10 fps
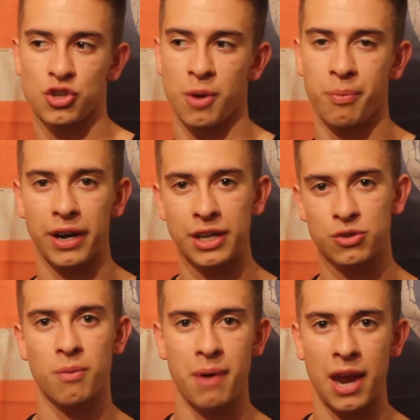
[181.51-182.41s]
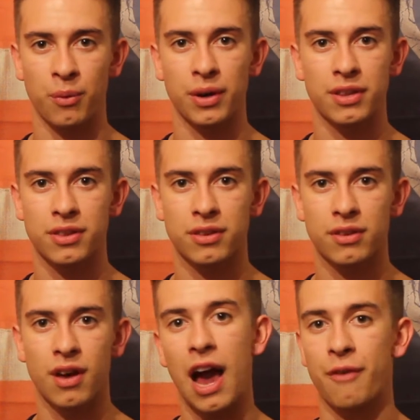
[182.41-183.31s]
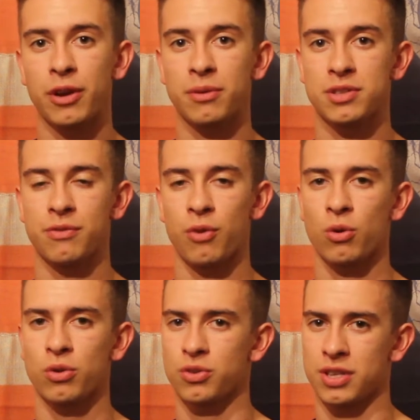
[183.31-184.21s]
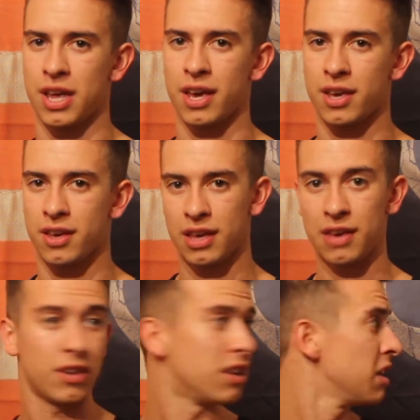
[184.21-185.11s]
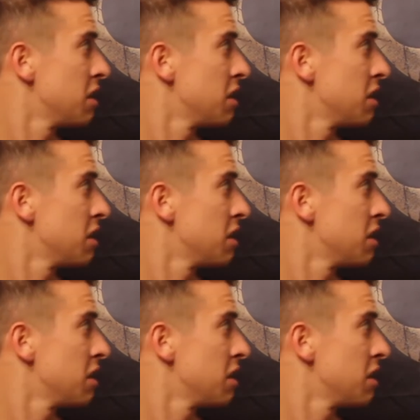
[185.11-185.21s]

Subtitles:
jump right into a band with high frequency vocals, like even